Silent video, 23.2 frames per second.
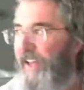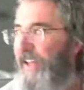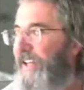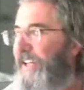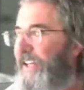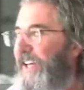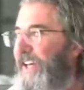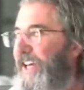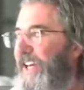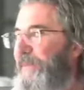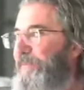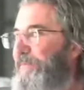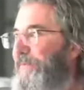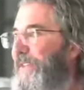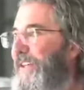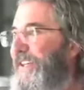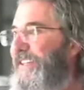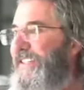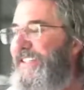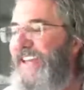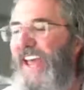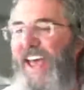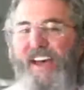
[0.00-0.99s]
keep
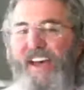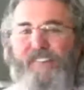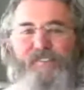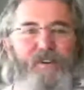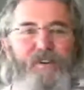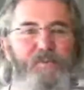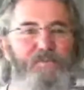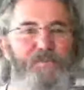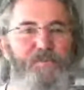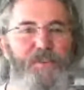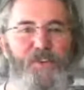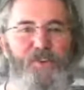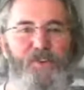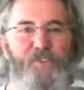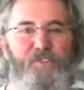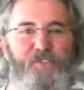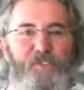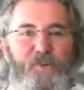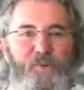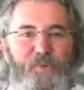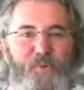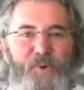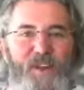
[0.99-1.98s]
this. Have a
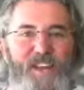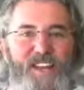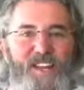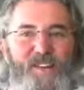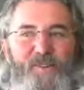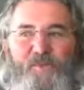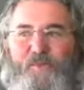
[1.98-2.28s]
beautiful week.